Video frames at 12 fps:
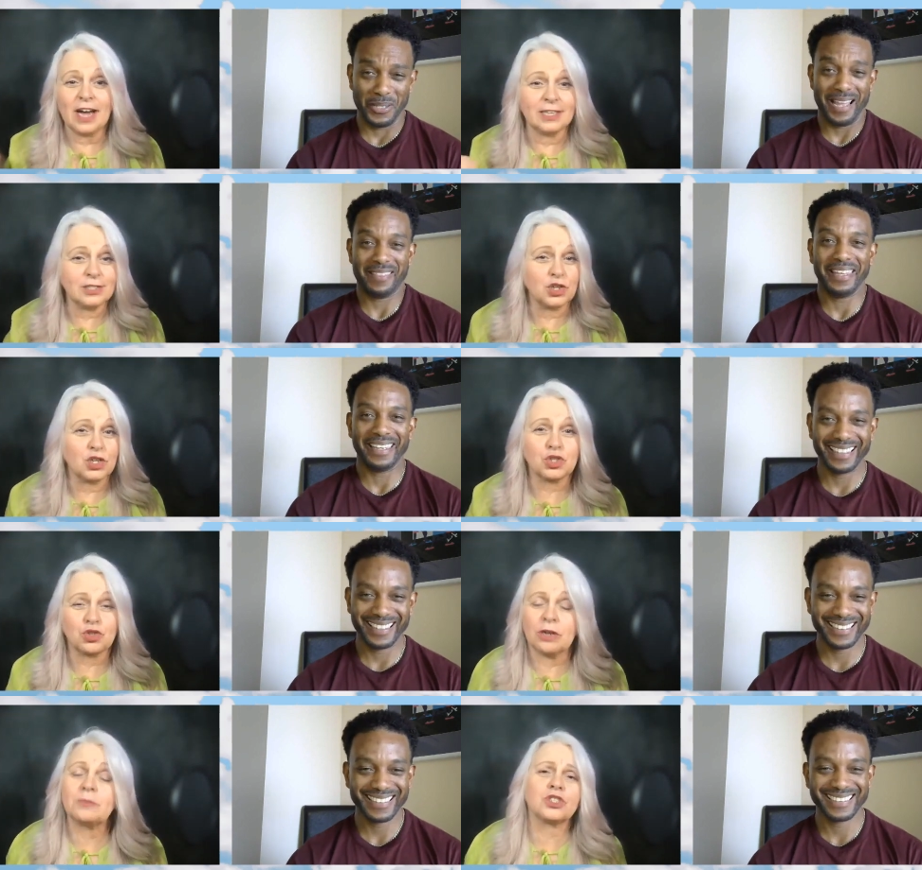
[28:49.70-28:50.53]
Speaker 1: kinds of
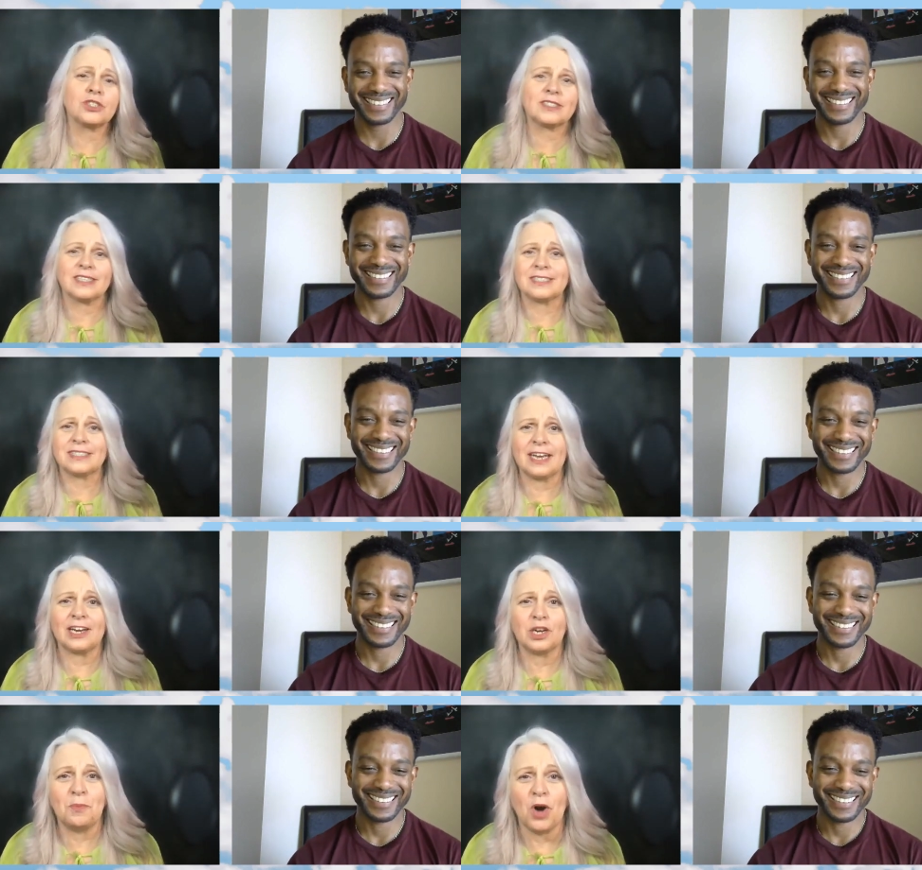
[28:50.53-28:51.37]
good scriptures to
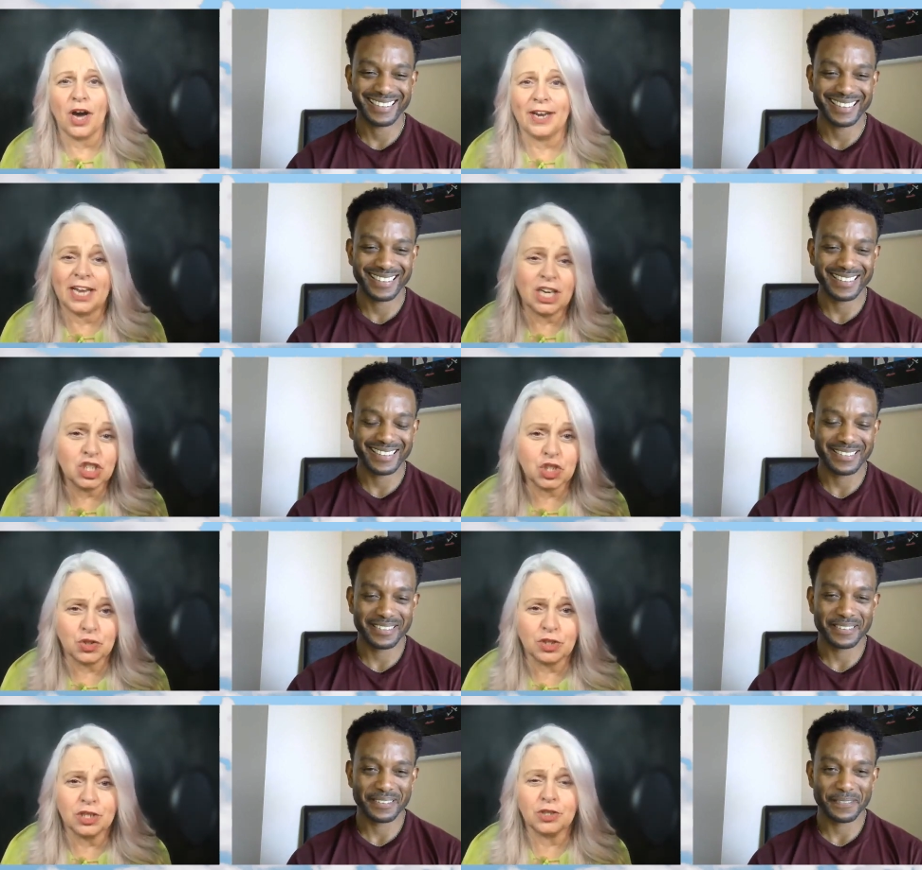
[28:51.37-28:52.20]
stand upon and
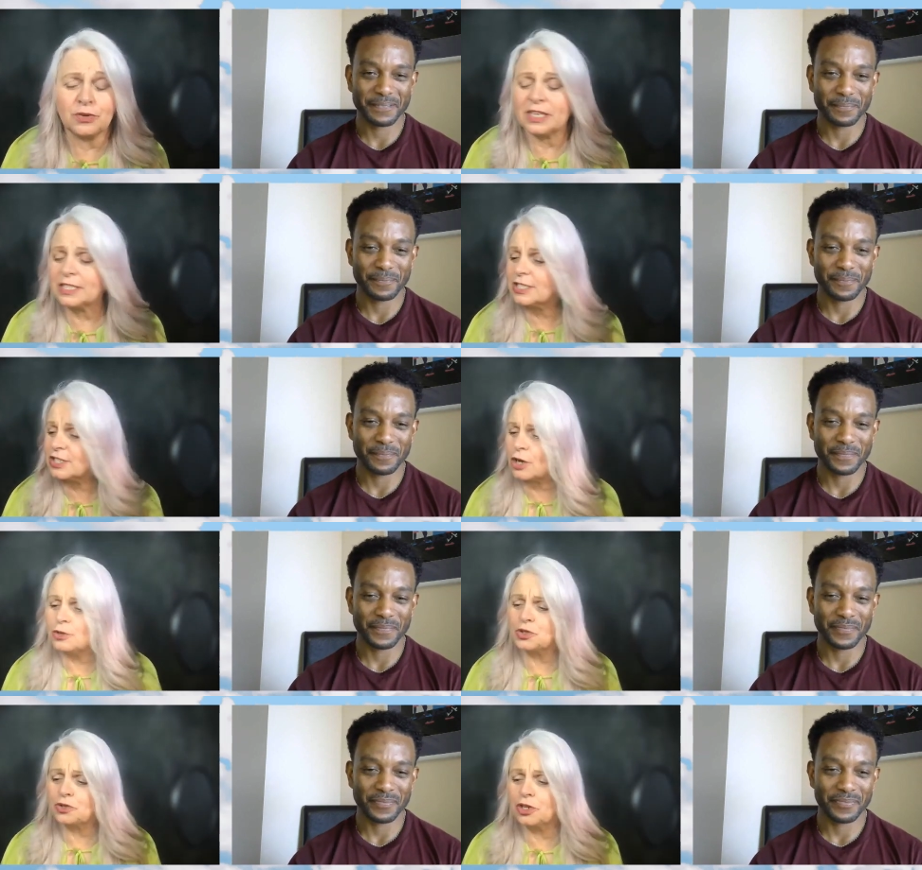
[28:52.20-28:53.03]
it's true it is
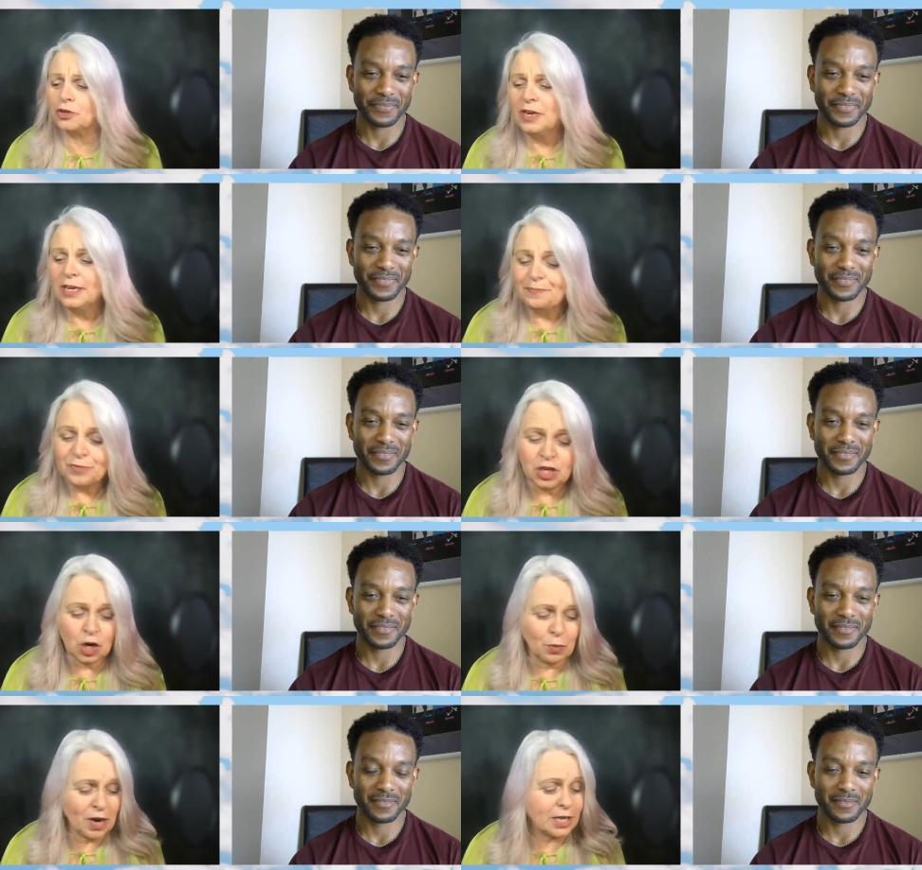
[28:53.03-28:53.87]
so true
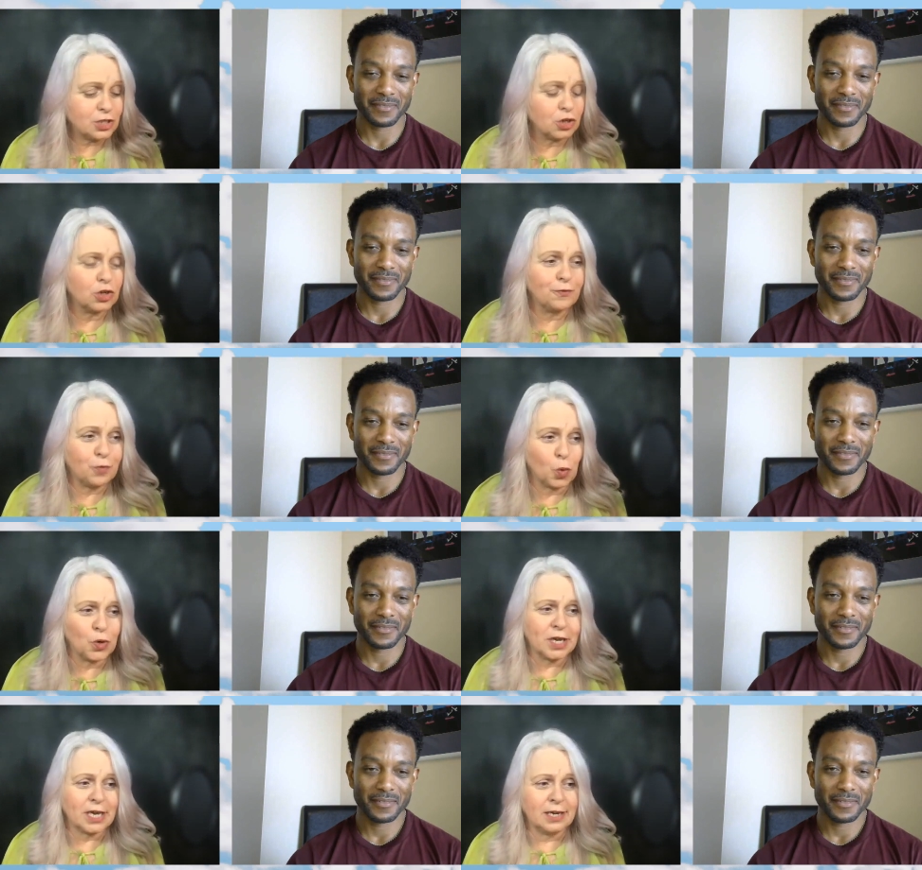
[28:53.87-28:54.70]
you know when i turned
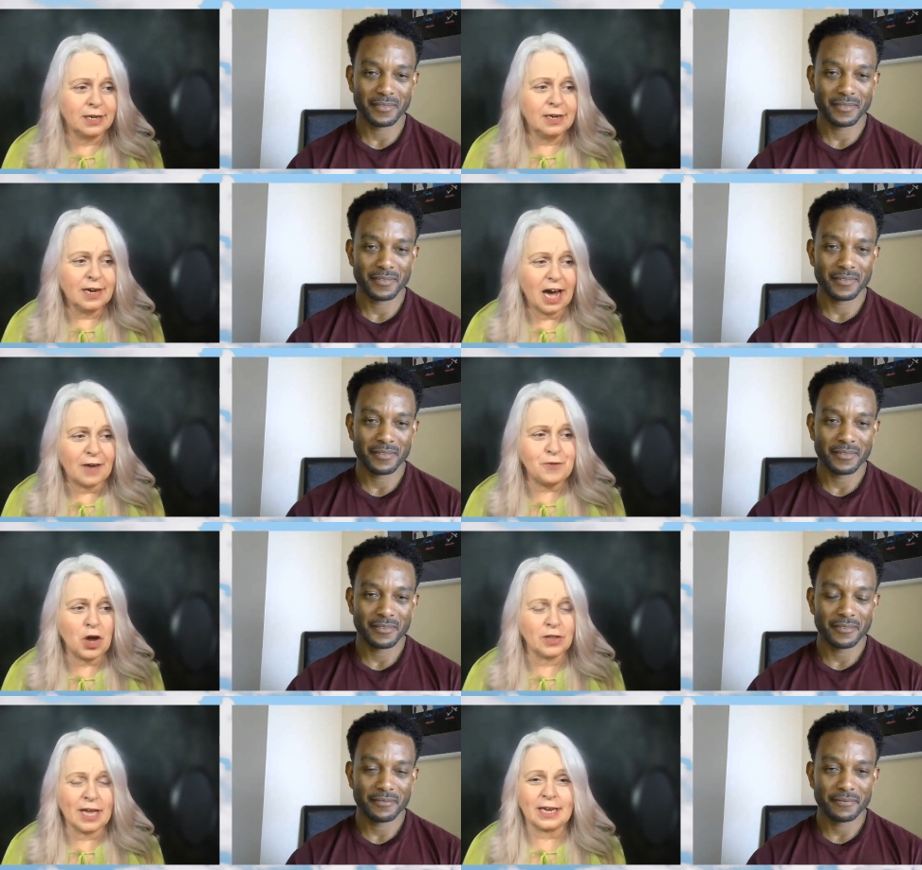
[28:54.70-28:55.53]
40 i
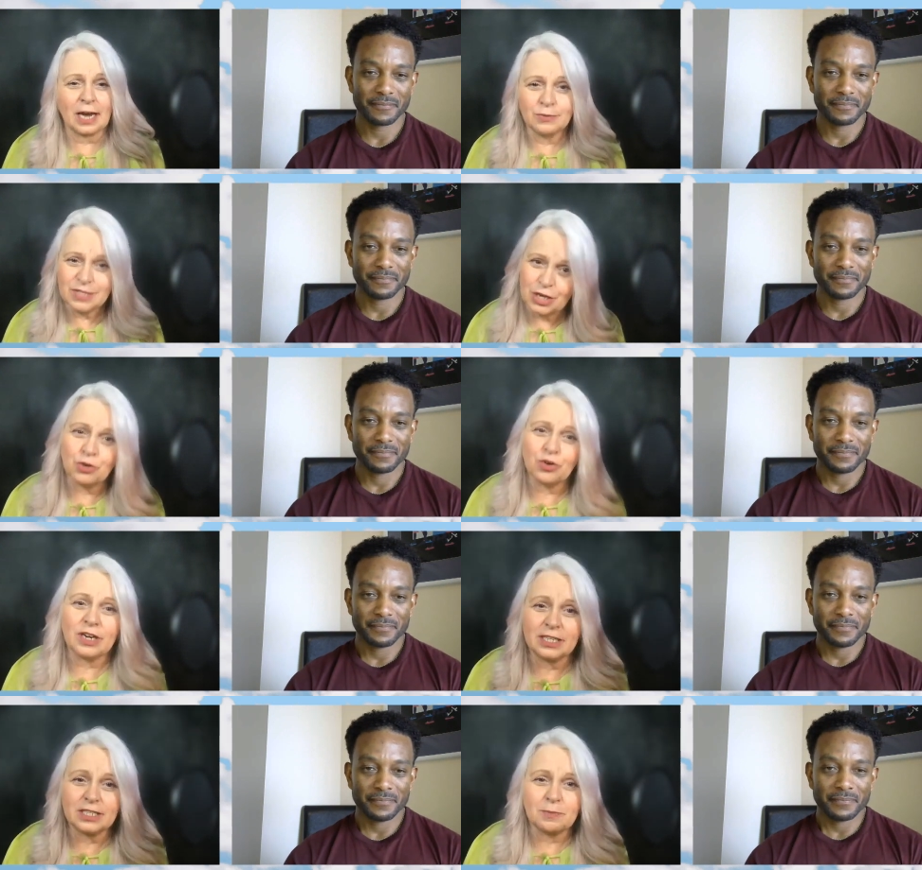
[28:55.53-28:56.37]
felt like i was
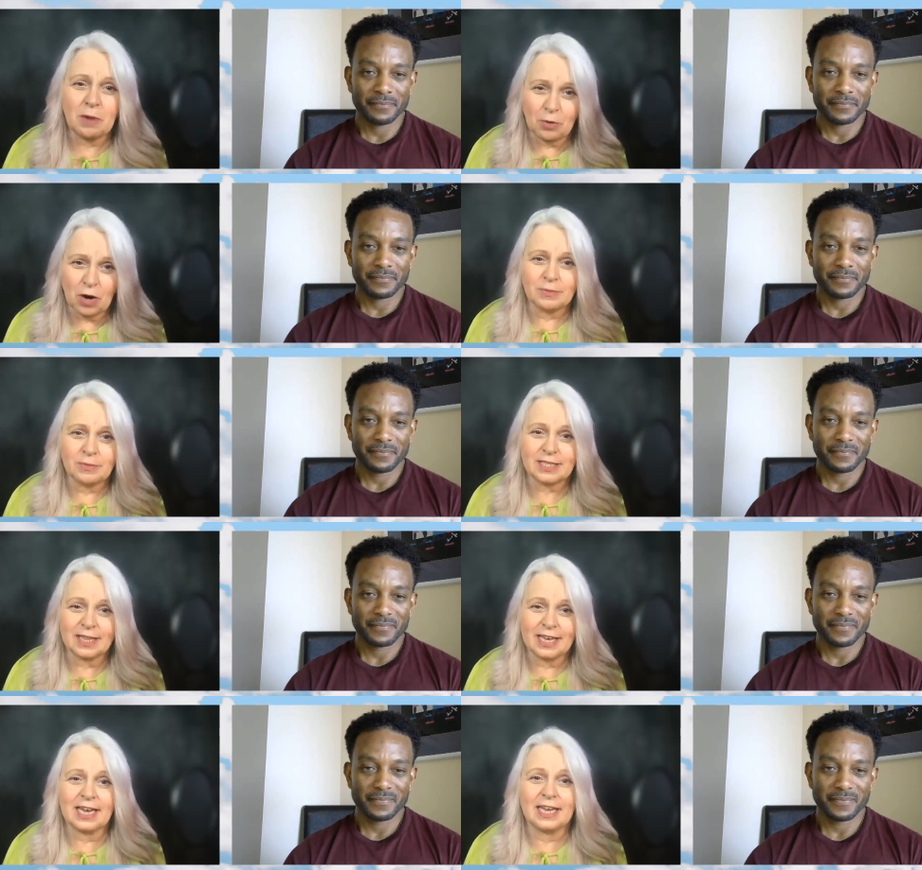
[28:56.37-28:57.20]
entering into my
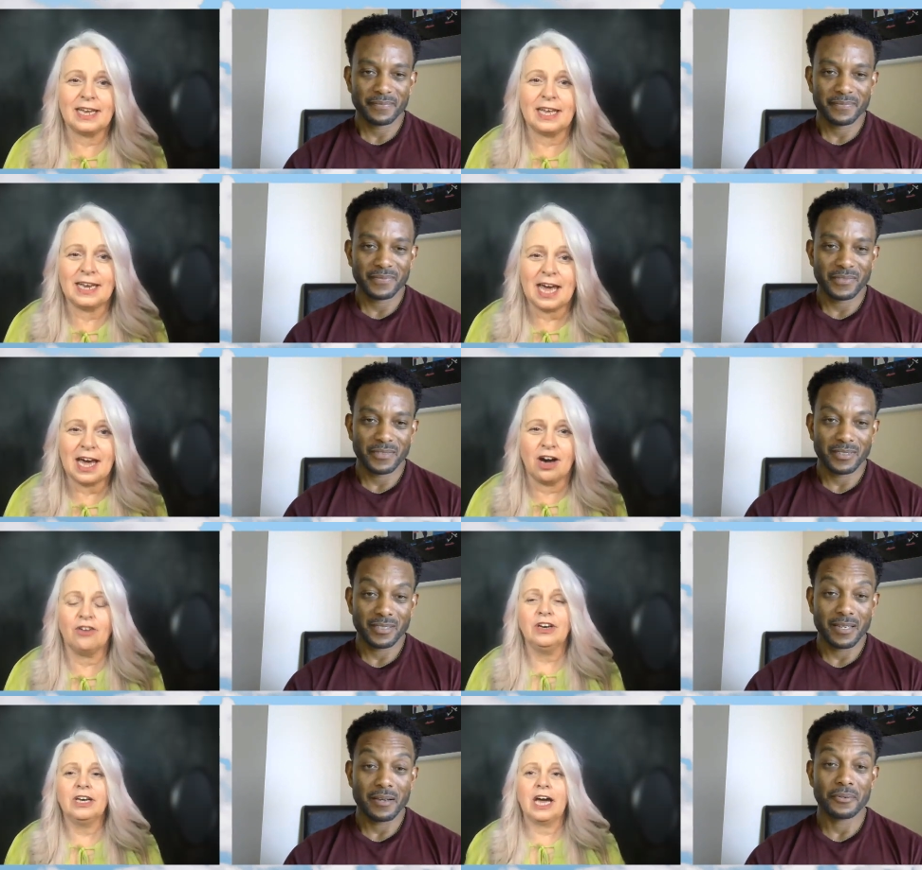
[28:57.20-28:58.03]
promised land and
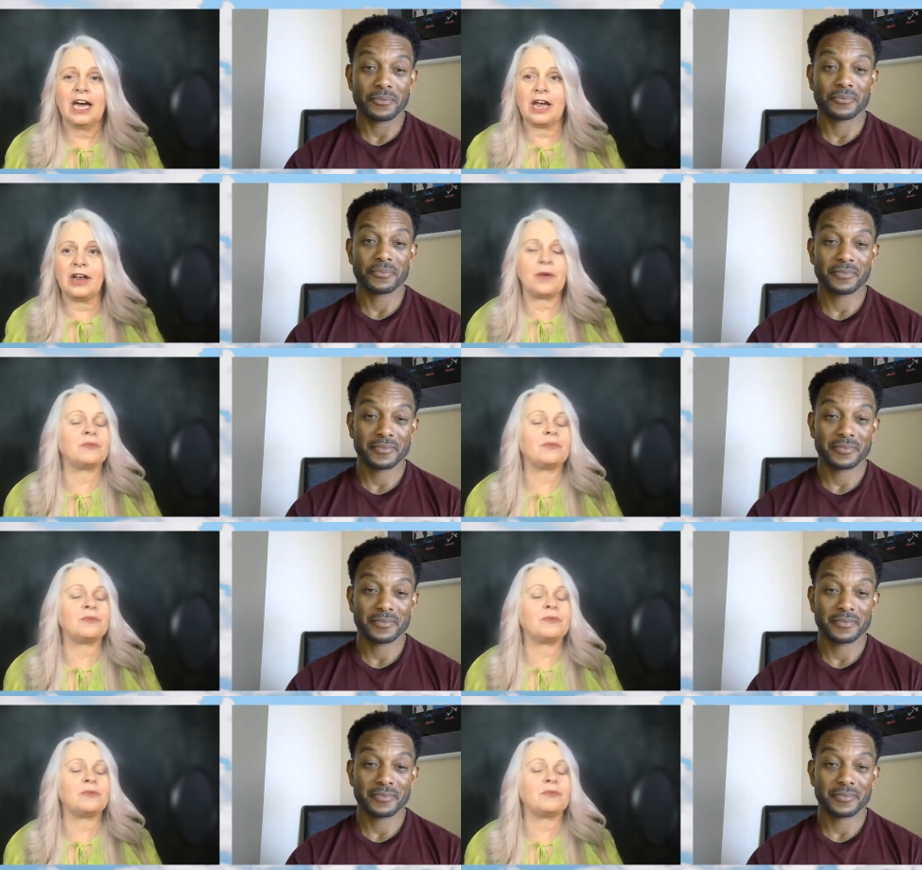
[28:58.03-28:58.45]
now I,